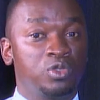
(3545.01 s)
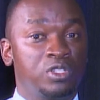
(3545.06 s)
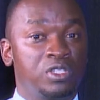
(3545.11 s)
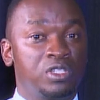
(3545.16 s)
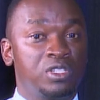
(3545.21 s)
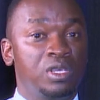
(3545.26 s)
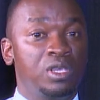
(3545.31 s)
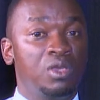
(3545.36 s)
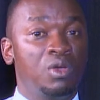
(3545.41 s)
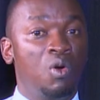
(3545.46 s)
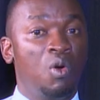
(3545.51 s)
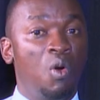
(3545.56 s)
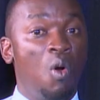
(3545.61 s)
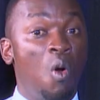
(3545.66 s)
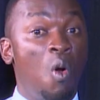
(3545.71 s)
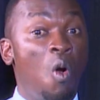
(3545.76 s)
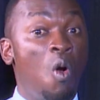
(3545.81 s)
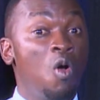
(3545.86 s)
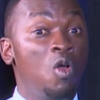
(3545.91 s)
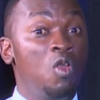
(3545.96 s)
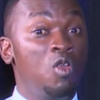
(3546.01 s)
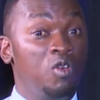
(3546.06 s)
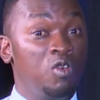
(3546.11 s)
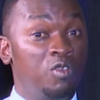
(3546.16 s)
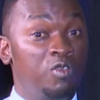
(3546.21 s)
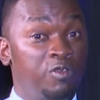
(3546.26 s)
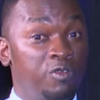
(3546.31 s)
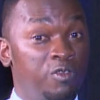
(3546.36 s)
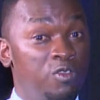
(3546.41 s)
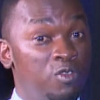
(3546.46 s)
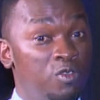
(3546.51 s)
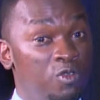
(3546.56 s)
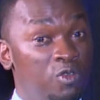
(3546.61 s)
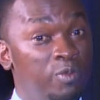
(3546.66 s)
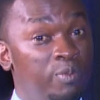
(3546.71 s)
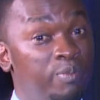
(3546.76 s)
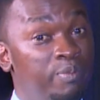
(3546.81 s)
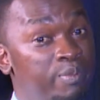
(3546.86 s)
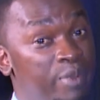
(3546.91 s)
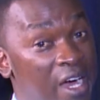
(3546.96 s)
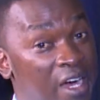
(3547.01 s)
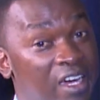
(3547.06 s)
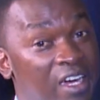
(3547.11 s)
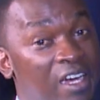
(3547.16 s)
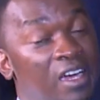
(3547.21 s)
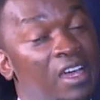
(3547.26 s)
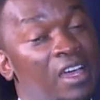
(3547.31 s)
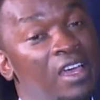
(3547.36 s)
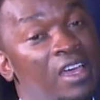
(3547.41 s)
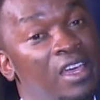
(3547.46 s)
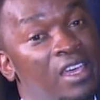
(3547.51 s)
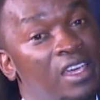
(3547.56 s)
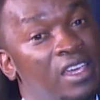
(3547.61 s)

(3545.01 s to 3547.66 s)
to see all of you back